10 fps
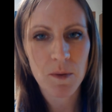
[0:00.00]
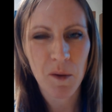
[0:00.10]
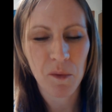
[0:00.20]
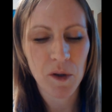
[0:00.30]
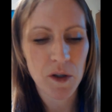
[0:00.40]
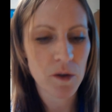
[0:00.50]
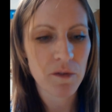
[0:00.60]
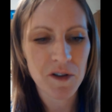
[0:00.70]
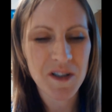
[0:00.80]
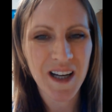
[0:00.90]
probably do it
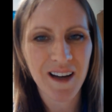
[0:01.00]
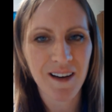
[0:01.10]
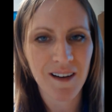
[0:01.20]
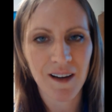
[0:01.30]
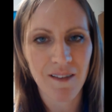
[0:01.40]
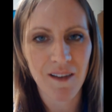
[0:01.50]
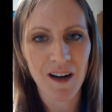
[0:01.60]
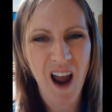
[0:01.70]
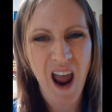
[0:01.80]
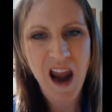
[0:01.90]
for 10 and
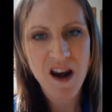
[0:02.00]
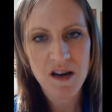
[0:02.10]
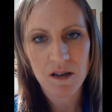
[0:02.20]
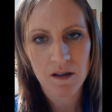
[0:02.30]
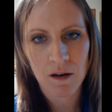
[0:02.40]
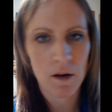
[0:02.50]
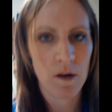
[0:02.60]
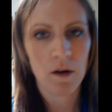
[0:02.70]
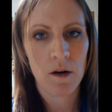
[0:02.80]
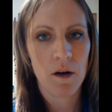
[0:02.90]
then 8.
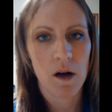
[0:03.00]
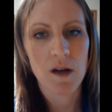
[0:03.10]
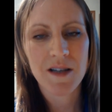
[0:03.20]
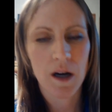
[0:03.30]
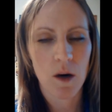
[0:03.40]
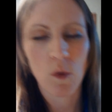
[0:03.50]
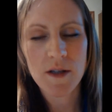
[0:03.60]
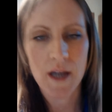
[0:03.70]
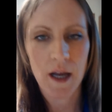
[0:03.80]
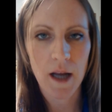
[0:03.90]
10 on one
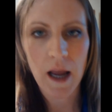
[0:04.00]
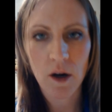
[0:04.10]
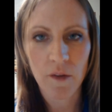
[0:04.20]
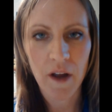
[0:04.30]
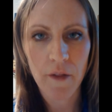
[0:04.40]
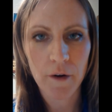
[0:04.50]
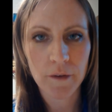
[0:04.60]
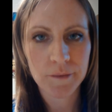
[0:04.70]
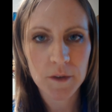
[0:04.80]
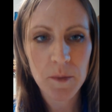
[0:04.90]
side, 8 on the other.
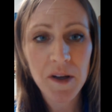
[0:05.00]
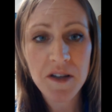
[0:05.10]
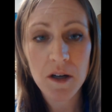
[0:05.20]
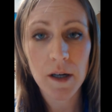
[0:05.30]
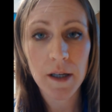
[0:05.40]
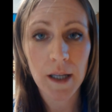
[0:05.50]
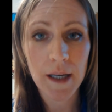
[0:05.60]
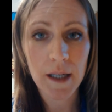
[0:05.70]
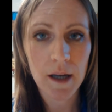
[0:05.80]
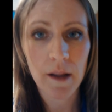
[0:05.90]
Depends on how you like
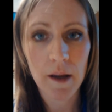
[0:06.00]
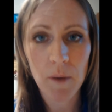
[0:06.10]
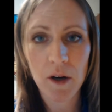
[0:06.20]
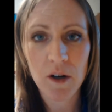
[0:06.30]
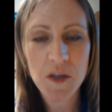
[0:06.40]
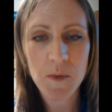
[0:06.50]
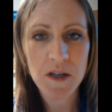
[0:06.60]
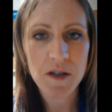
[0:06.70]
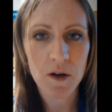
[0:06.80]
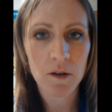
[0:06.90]
it. I like mine crispy,
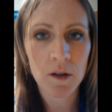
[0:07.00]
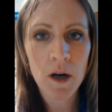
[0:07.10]
so